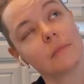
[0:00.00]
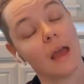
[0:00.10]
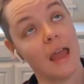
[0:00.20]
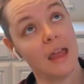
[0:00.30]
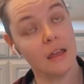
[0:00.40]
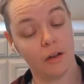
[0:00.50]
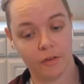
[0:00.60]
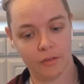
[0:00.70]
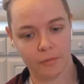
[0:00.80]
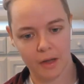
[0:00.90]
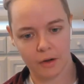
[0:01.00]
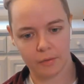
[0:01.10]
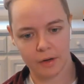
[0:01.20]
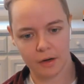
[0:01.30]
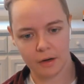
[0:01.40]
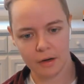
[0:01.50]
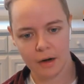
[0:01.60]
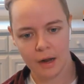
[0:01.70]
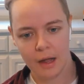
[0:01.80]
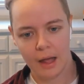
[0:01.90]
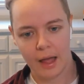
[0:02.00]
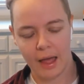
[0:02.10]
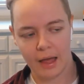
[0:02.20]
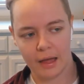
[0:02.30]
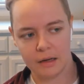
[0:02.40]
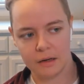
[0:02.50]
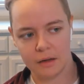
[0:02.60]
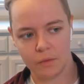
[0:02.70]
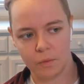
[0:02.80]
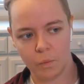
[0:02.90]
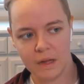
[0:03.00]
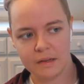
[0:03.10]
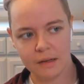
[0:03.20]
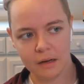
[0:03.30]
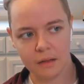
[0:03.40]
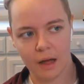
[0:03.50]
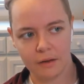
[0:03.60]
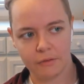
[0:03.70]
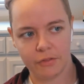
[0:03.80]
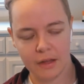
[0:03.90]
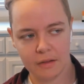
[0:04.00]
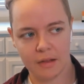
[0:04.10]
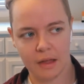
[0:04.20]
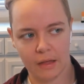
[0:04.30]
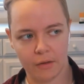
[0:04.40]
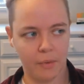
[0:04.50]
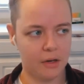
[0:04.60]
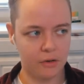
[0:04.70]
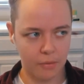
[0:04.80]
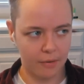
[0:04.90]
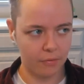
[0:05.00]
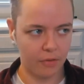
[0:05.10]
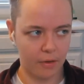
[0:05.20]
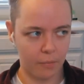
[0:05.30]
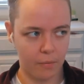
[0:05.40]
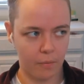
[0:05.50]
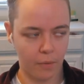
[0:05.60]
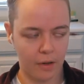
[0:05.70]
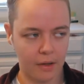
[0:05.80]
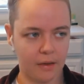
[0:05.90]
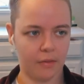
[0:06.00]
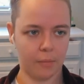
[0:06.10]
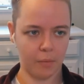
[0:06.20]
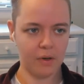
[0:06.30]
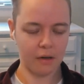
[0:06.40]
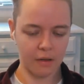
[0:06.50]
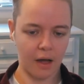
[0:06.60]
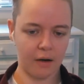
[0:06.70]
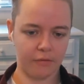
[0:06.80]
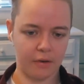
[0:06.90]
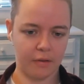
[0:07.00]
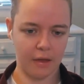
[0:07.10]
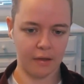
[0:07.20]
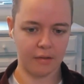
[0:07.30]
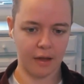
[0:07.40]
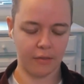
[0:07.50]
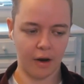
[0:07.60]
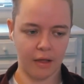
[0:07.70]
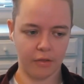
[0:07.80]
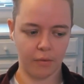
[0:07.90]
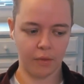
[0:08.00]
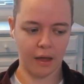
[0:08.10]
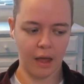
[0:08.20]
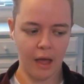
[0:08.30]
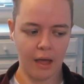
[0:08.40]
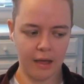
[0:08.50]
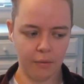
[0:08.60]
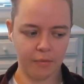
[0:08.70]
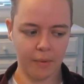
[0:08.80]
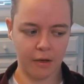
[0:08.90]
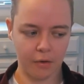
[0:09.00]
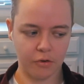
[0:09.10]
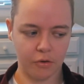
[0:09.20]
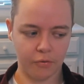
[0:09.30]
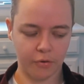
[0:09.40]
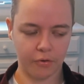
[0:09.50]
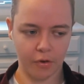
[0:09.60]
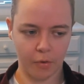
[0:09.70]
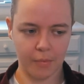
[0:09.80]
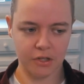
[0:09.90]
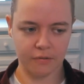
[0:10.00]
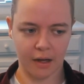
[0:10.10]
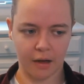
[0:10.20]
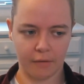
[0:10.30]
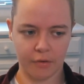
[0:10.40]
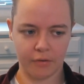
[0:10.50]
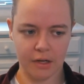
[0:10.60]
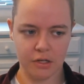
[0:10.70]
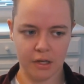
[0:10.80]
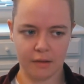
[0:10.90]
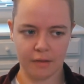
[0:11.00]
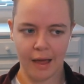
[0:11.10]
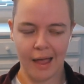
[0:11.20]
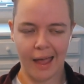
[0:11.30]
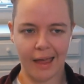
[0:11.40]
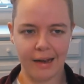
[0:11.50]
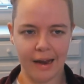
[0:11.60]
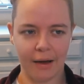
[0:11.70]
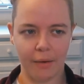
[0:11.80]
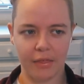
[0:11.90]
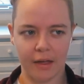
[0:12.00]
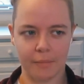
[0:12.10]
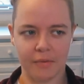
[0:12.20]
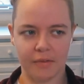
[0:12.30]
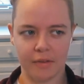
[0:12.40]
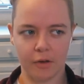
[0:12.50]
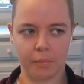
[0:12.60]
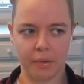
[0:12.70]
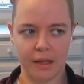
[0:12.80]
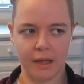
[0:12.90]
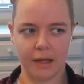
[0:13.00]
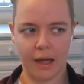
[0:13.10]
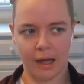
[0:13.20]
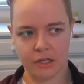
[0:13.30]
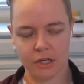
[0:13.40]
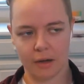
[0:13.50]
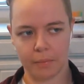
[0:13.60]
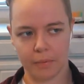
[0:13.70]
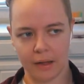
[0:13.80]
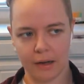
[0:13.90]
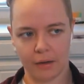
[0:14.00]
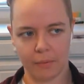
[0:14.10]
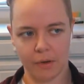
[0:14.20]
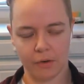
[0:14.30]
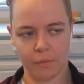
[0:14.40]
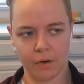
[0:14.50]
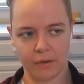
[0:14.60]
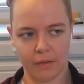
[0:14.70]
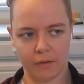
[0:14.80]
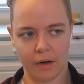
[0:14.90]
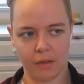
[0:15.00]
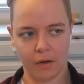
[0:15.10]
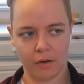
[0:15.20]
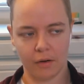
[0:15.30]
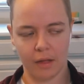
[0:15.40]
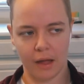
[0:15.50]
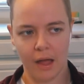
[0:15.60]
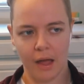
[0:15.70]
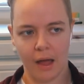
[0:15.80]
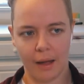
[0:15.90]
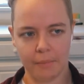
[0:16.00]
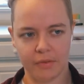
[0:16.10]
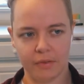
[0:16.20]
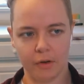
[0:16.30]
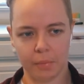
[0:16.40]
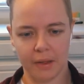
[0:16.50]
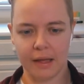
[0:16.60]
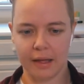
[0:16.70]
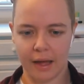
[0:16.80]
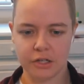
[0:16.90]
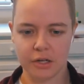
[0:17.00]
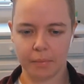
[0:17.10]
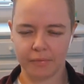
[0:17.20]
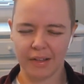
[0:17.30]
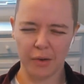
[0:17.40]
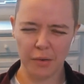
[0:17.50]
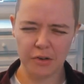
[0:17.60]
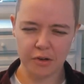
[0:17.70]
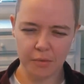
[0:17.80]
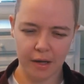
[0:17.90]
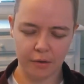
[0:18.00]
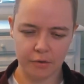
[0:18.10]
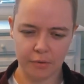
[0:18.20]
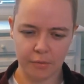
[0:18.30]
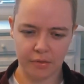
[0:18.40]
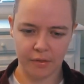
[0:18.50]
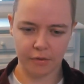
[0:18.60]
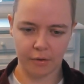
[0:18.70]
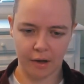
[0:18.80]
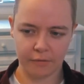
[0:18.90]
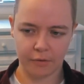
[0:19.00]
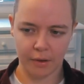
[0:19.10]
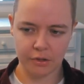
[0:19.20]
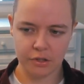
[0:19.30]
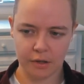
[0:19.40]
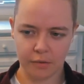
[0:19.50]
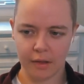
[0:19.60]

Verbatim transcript: 8 years of my career and we did a lot of things together we didn't do everything we working together but we did a lot of things together and so like he was my go-to for so much of that conversations and now i think i'm still playing catch up like now that we don't work together any longer like i'm still playing catch up of like who do i go to with this kind of question or